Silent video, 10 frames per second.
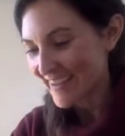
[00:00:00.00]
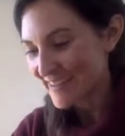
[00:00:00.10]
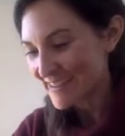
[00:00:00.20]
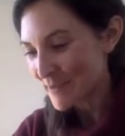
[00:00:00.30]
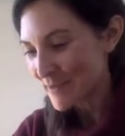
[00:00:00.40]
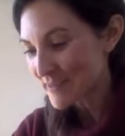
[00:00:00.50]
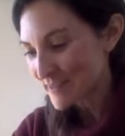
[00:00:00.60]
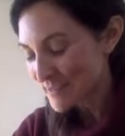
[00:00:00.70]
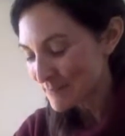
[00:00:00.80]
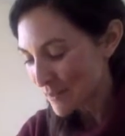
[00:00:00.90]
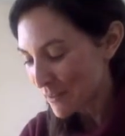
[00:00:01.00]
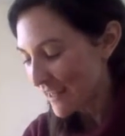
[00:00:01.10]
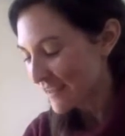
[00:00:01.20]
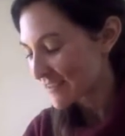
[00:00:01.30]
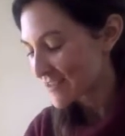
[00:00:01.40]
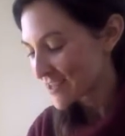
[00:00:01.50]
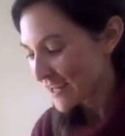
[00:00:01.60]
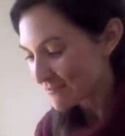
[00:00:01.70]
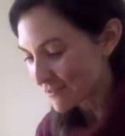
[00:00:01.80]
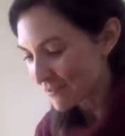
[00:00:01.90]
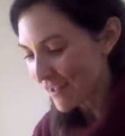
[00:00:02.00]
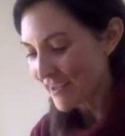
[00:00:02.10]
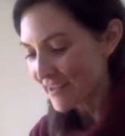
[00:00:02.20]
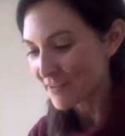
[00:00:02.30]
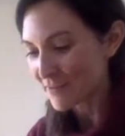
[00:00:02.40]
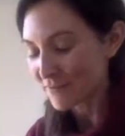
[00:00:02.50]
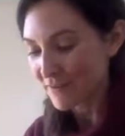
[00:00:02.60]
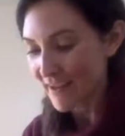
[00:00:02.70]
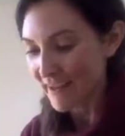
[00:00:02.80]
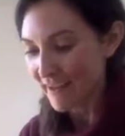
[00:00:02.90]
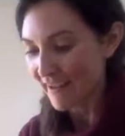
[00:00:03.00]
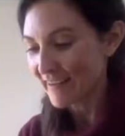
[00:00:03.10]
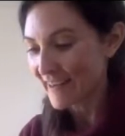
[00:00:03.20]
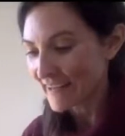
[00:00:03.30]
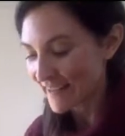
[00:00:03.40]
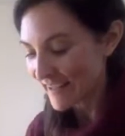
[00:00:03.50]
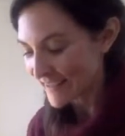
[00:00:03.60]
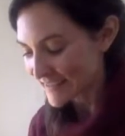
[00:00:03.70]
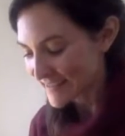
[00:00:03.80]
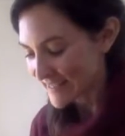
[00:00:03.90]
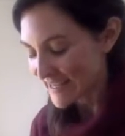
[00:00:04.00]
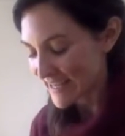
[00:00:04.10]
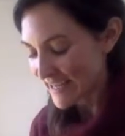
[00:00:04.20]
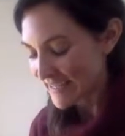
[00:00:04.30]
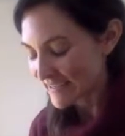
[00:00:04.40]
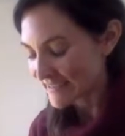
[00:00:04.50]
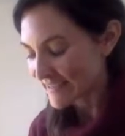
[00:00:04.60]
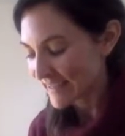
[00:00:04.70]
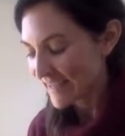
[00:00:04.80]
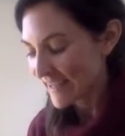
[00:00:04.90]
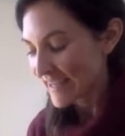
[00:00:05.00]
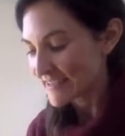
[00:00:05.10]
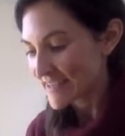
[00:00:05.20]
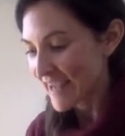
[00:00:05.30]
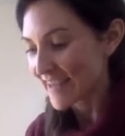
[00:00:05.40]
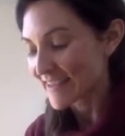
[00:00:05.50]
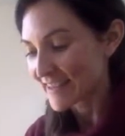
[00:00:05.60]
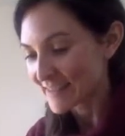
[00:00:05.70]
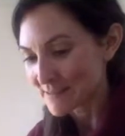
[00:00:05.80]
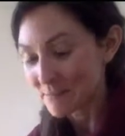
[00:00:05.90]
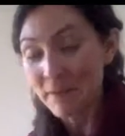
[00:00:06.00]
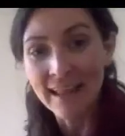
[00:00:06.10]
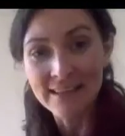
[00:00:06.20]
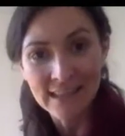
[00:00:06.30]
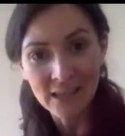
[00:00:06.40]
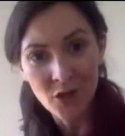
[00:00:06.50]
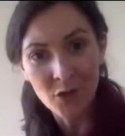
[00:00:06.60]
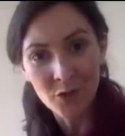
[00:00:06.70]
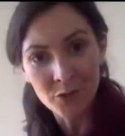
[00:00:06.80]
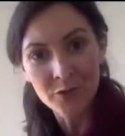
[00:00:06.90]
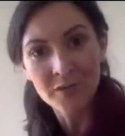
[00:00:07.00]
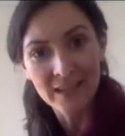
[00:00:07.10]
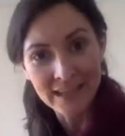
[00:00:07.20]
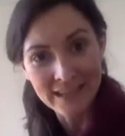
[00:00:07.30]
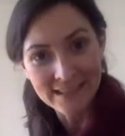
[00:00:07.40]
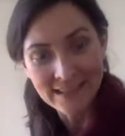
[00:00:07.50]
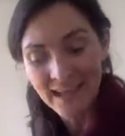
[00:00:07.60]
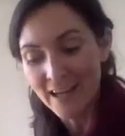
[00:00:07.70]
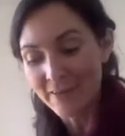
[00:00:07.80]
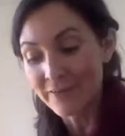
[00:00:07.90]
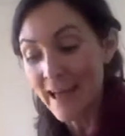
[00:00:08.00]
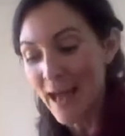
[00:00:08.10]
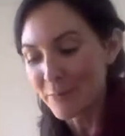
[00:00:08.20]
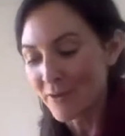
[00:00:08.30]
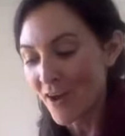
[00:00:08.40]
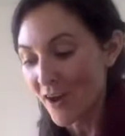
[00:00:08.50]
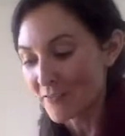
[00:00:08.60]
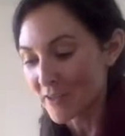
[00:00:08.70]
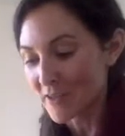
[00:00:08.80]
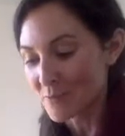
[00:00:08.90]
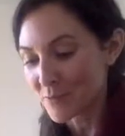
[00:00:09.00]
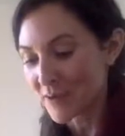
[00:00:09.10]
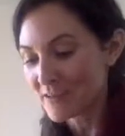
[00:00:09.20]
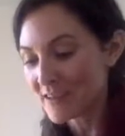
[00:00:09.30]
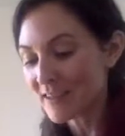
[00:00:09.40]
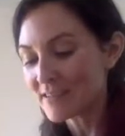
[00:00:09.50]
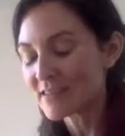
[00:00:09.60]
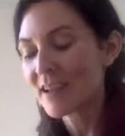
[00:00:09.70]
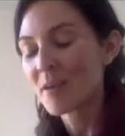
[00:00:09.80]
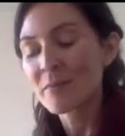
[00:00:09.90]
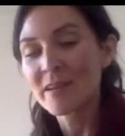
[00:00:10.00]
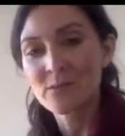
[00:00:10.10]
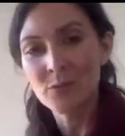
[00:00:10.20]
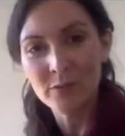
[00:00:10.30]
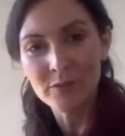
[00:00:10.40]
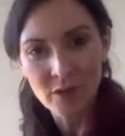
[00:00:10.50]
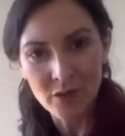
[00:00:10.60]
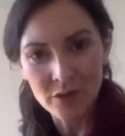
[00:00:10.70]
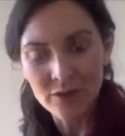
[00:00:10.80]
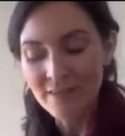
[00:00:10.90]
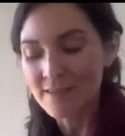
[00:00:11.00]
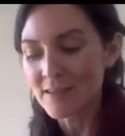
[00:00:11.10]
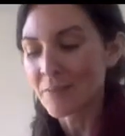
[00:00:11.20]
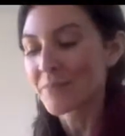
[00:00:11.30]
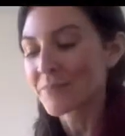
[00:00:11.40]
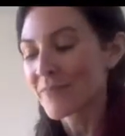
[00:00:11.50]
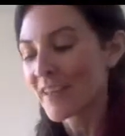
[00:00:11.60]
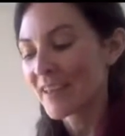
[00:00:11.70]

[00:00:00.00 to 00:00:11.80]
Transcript: this month, like the general kind of thing that I can see is like there's some letting go that needs to kind of happen after this process. But there's also some